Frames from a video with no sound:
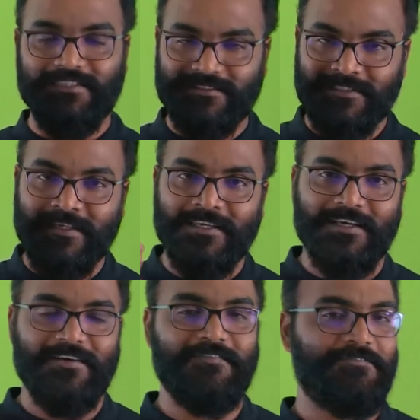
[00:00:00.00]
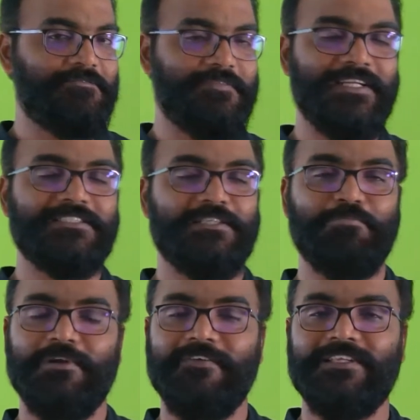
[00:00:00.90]
It is very
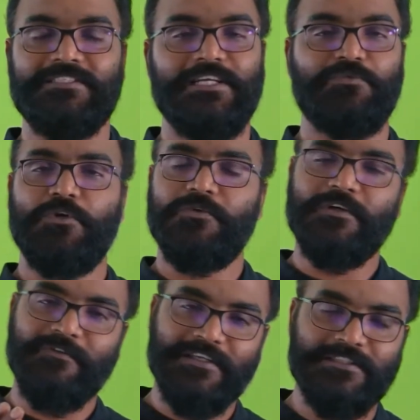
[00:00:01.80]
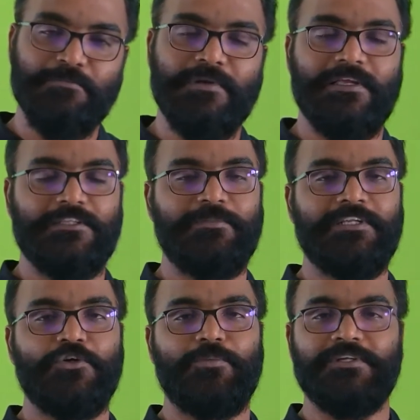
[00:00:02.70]
simple, very straightforward, very simple
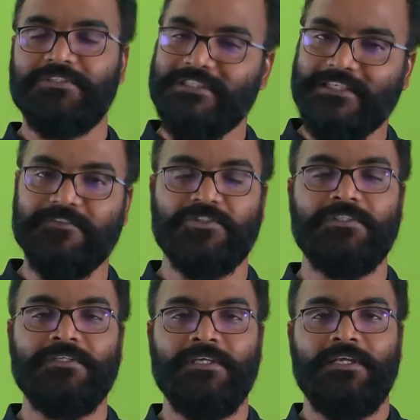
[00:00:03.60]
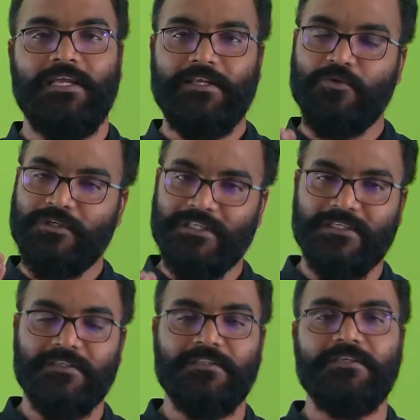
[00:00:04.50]
arithmetic operation, division, and you are
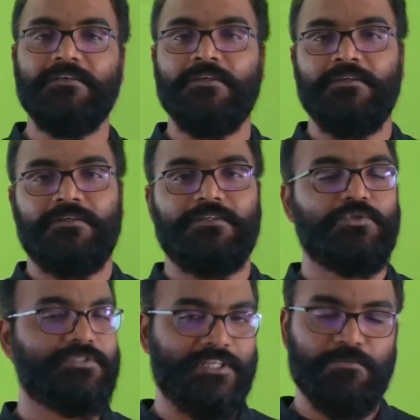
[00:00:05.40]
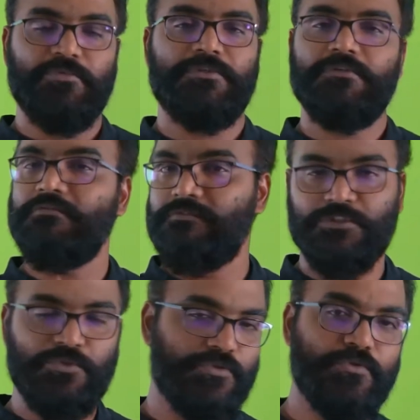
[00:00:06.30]
taking the user input,
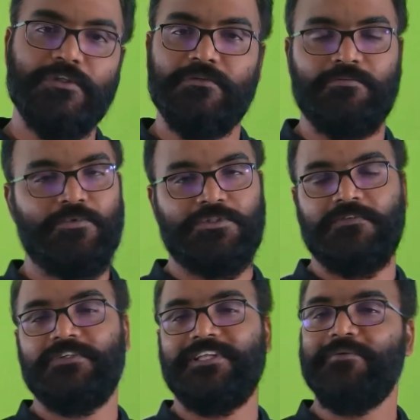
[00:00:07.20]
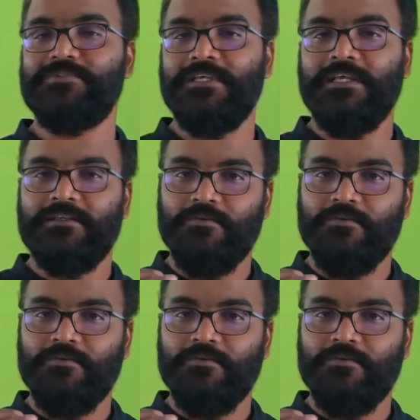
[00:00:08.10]
which you do it most of the times.